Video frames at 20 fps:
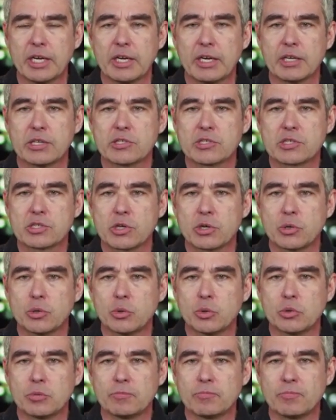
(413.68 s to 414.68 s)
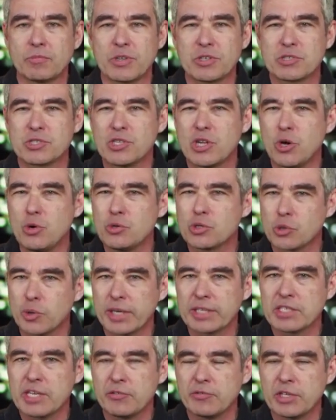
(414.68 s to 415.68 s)
So there's no
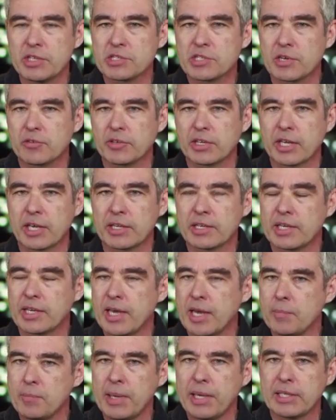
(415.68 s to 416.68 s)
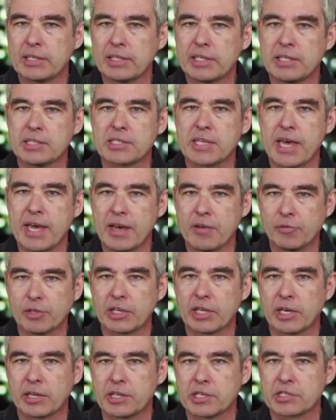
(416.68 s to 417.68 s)
direct evidence of it, and the campaign leans
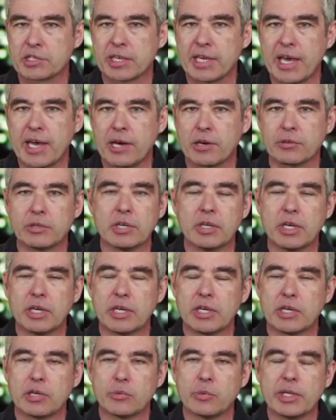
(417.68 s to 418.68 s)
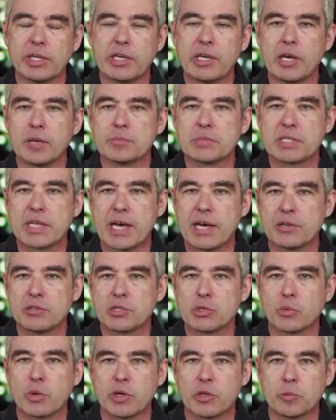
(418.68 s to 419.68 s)
heavily on his account. It really comes down
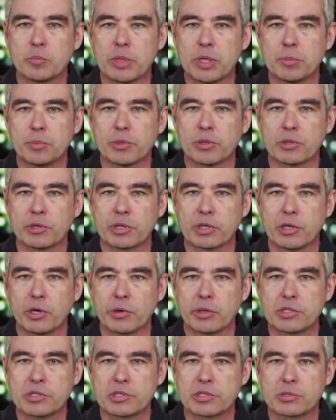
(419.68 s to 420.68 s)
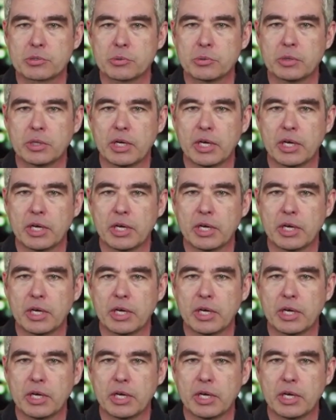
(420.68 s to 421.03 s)
to whether people are going to